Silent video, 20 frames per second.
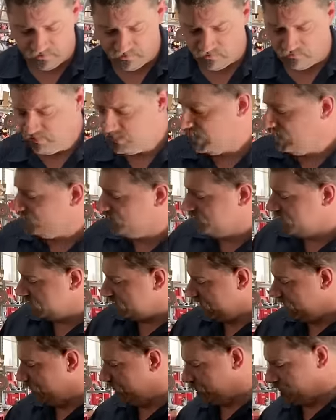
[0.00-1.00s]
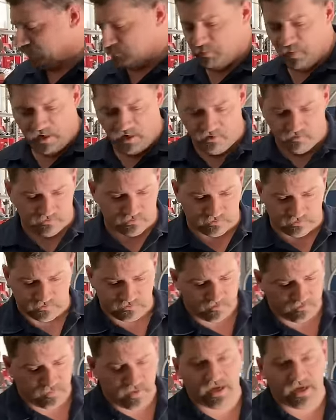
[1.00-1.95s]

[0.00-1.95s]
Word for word: Don't have fucking three pounds worth of